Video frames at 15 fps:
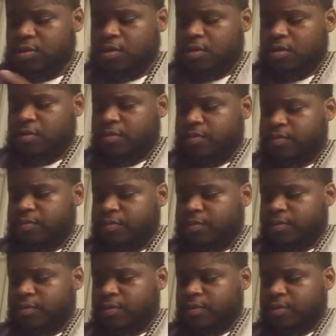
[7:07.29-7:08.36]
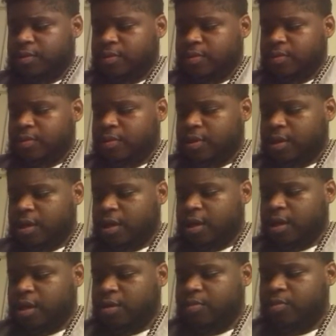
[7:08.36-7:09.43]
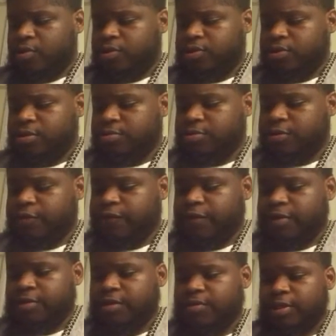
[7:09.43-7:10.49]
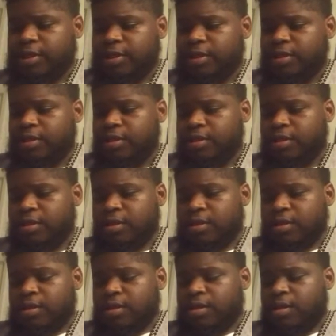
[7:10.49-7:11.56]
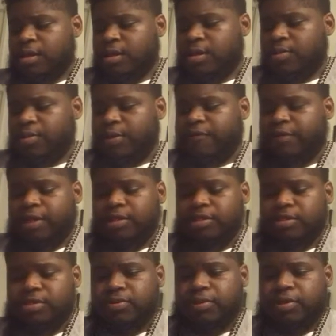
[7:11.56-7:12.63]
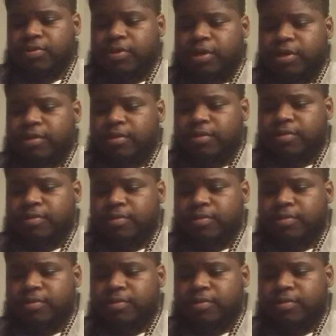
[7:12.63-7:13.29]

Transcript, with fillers: Um, I got a couple more scriptures. First, I want to get uh, Revelation 21.